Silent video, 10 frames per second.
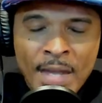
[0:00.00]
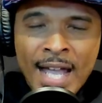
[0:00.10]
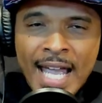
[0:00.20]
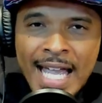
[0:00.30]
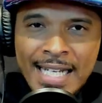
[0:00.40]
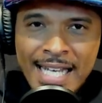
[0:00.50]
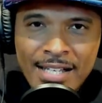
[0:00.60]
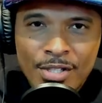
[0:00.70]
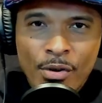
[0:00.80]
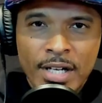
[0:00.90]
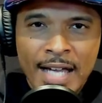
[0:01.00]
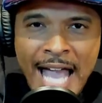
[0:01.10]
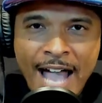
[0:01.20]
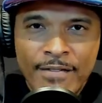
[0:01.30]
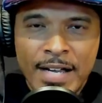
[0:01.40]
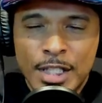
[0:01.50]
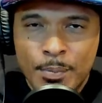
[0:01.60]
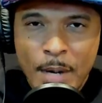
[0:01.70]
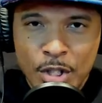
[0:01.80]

and he's going to have a special